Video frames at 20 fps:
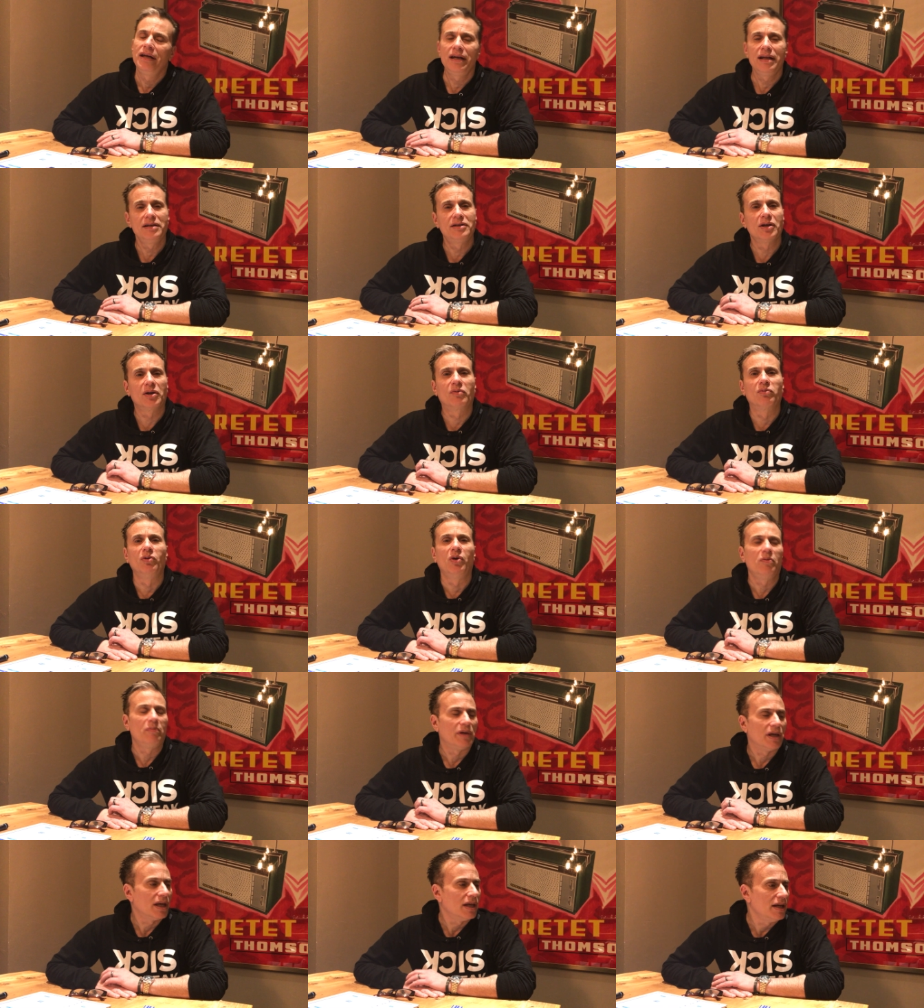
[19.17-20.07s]
He needs a
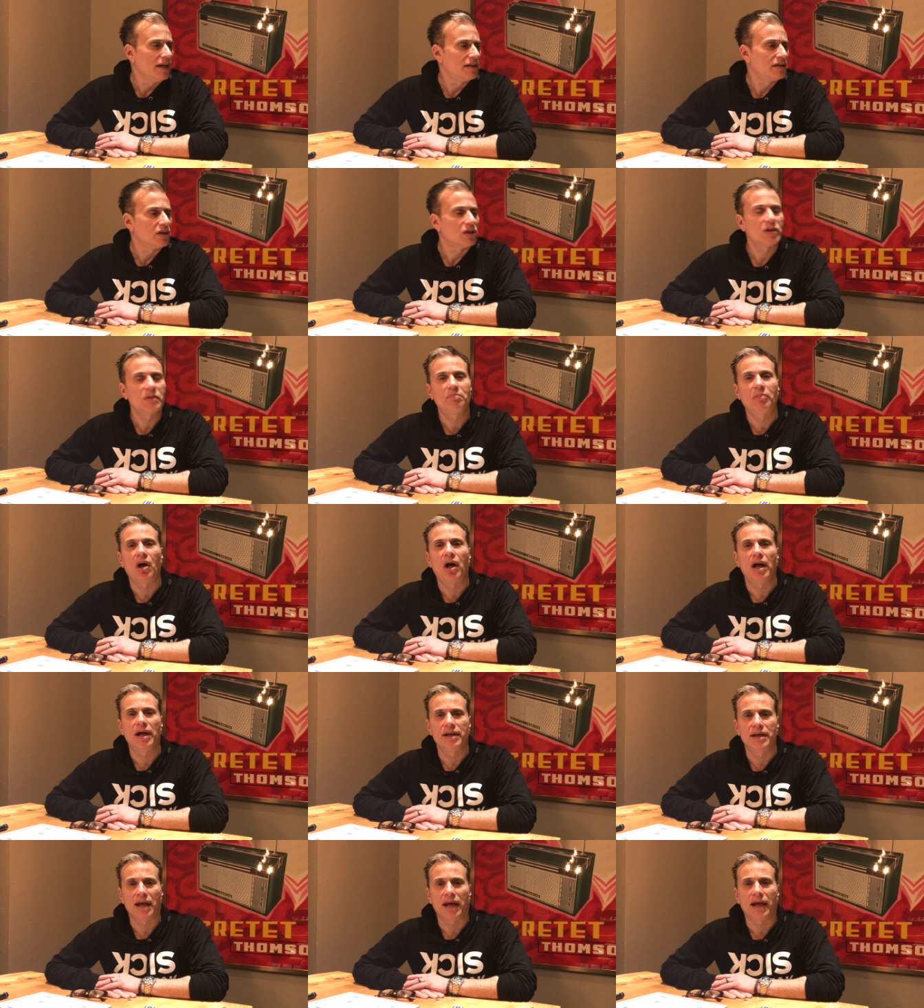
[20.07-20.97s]
grooming. He needs a
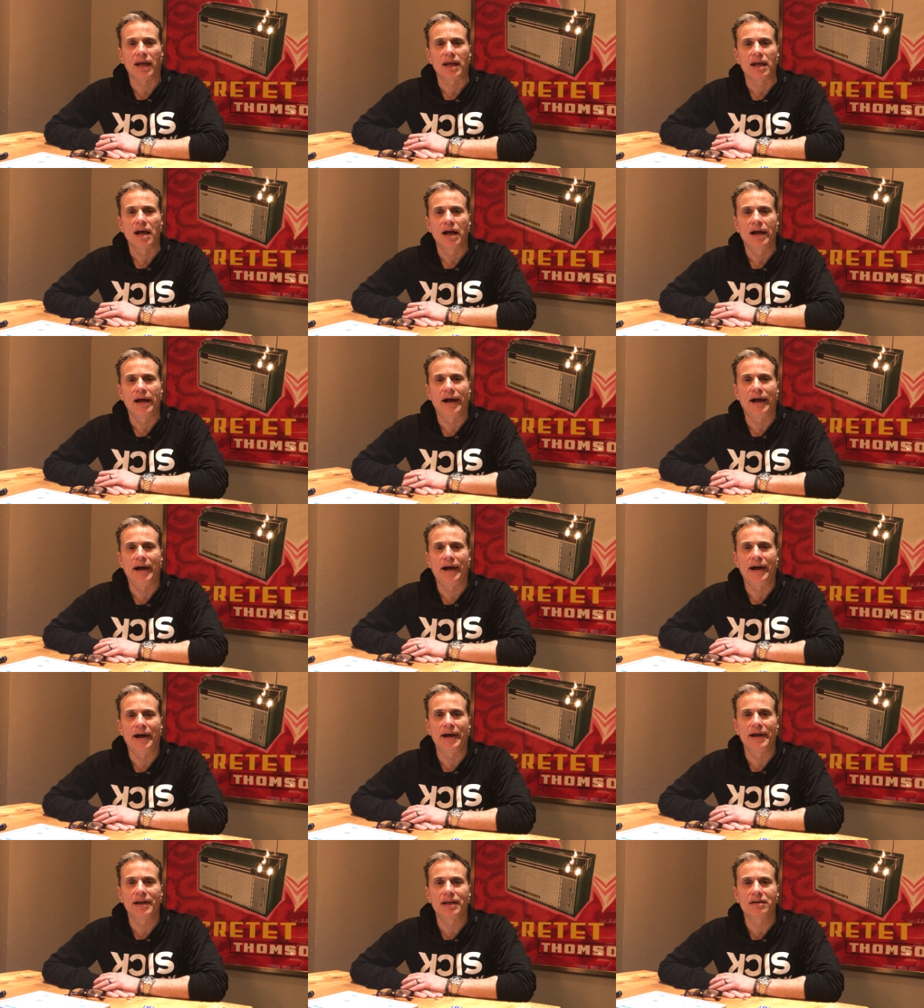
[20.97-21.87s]
spa day.
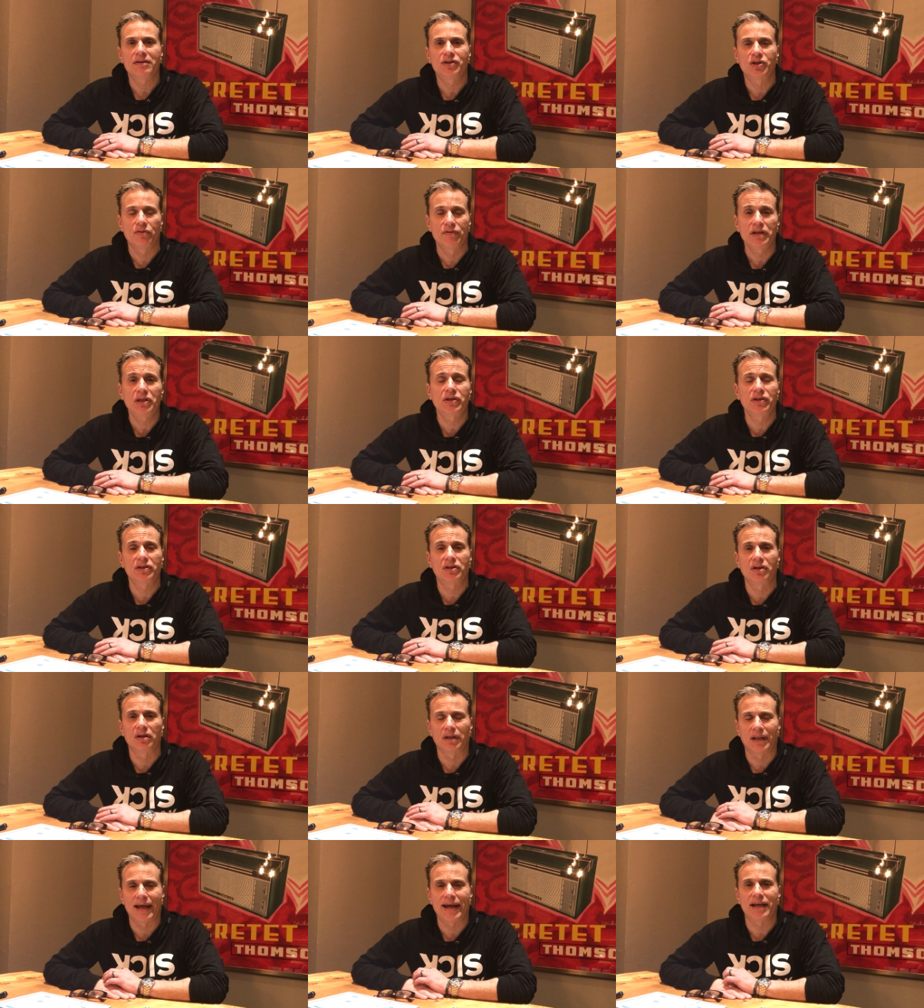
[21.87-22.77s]
Uh, so this is
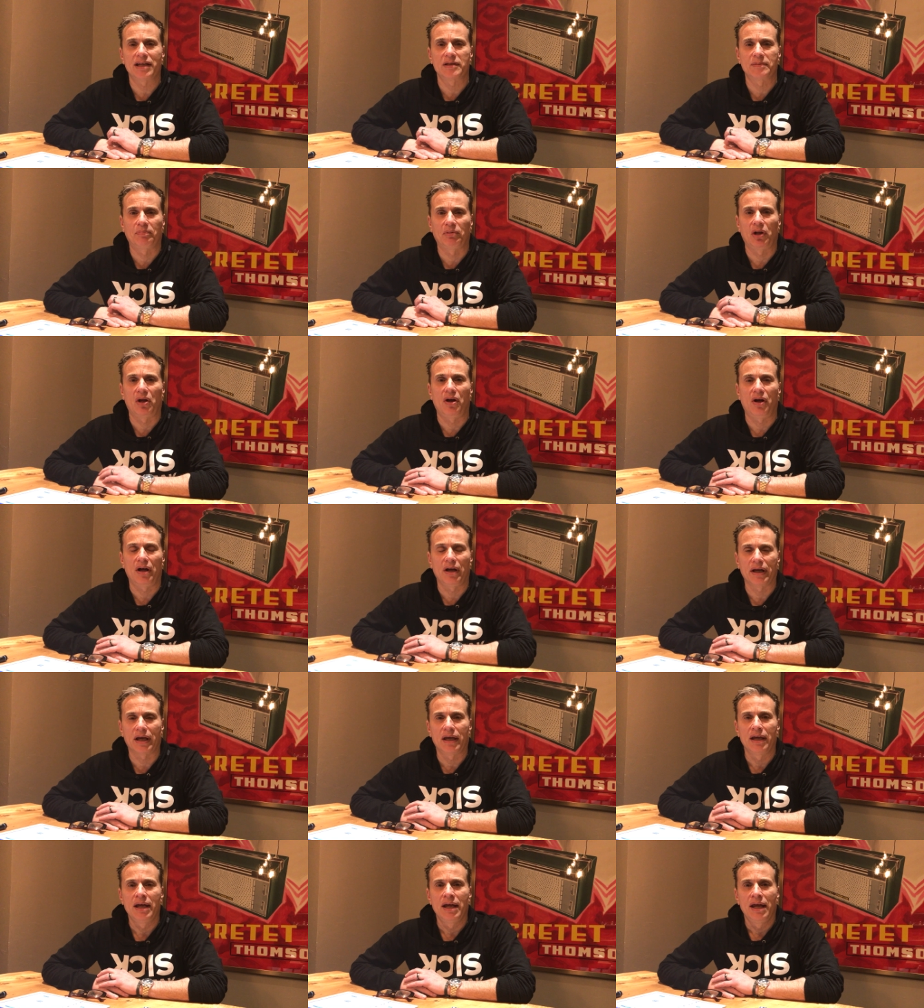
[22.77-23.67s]
the Lands
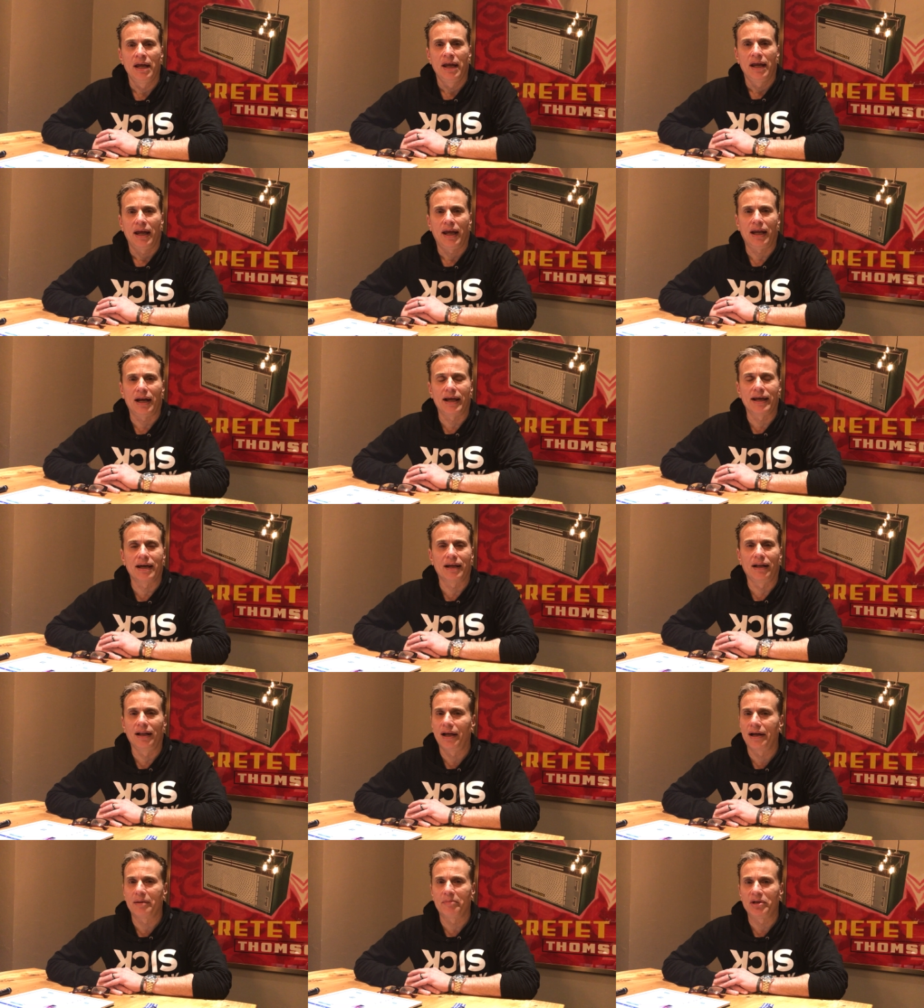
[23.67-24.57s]
Blog, and I got a
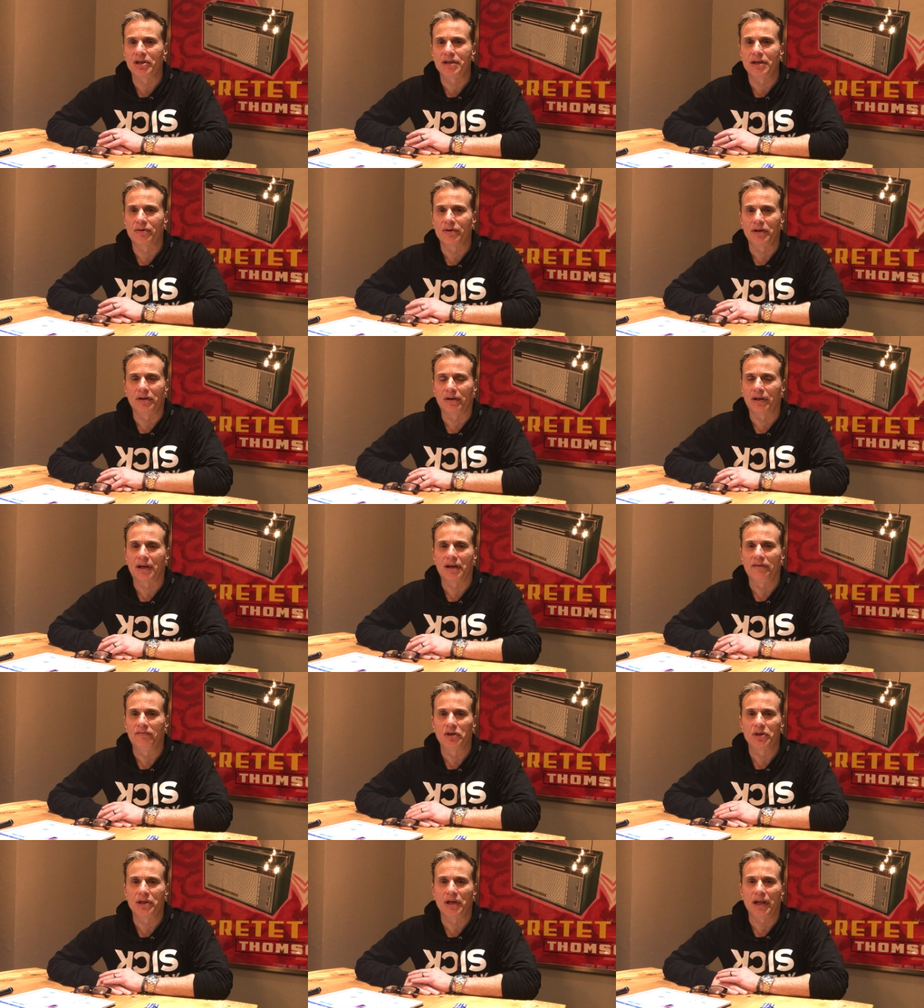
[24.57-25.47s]
lot of material to
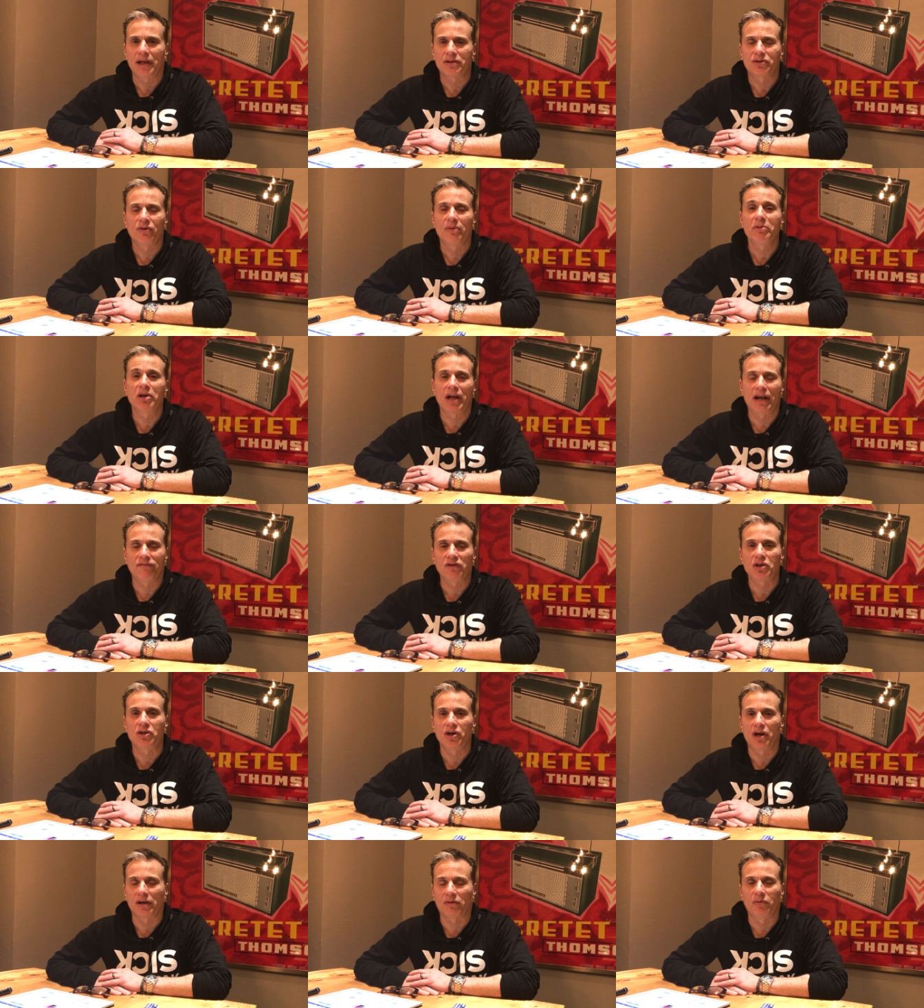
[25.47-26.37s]
cover today, so I'm going to have to
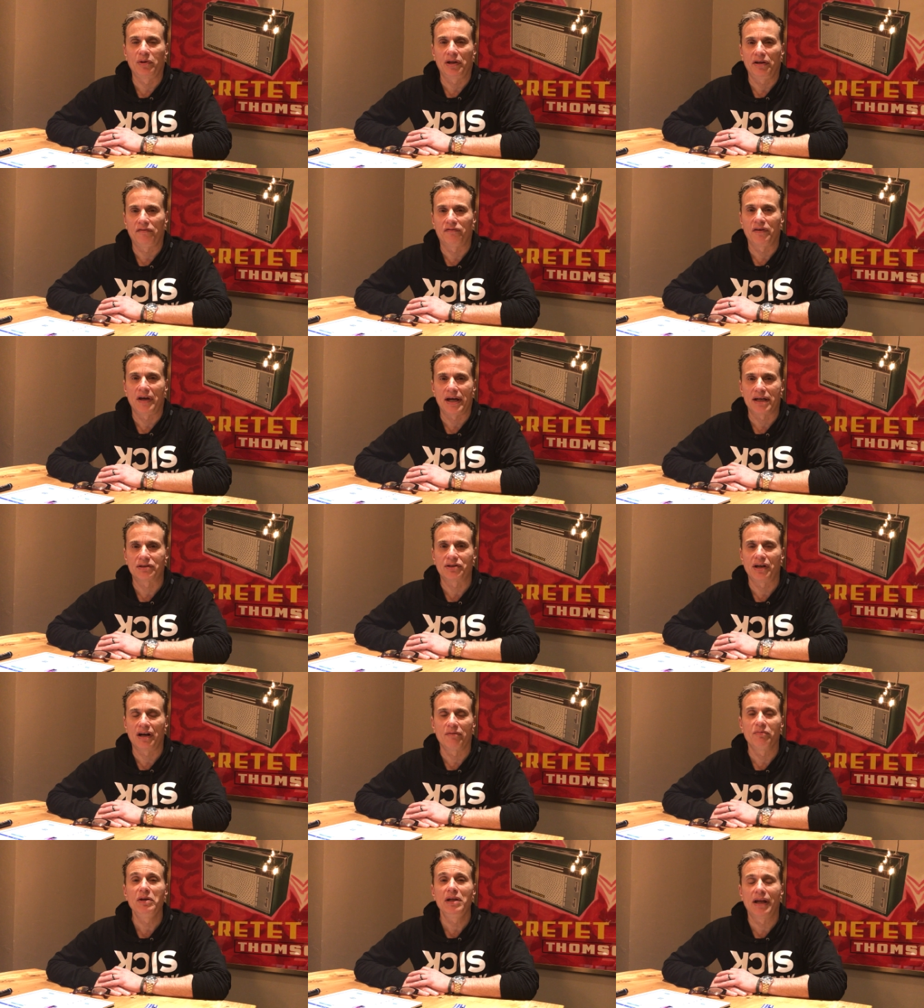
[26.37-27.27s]
talk really fast.
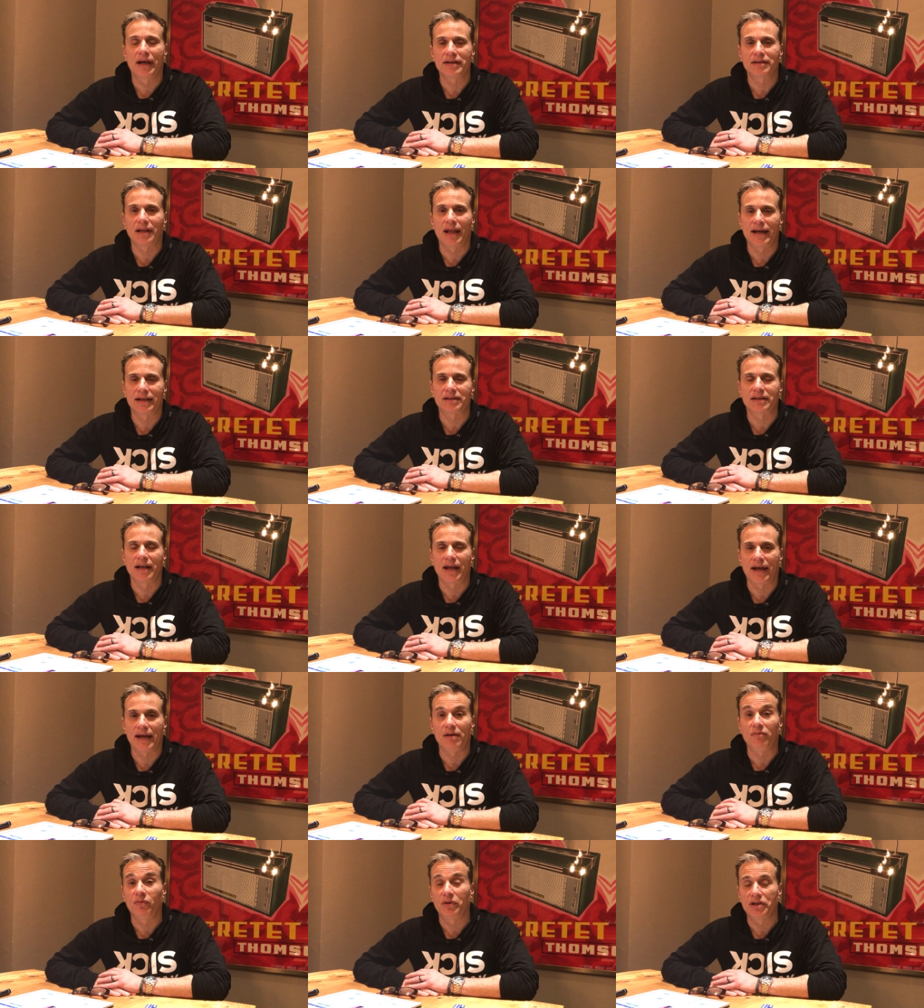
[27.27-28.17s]
And I realized last
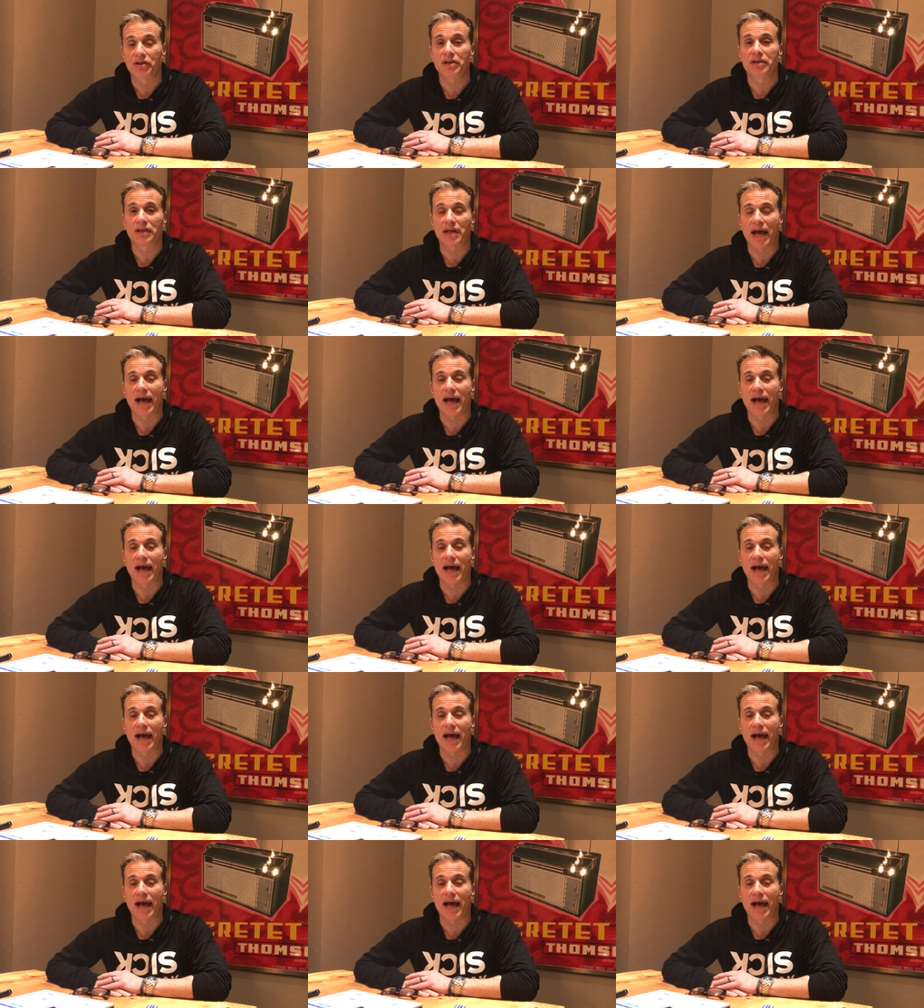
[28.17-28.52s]
night, which is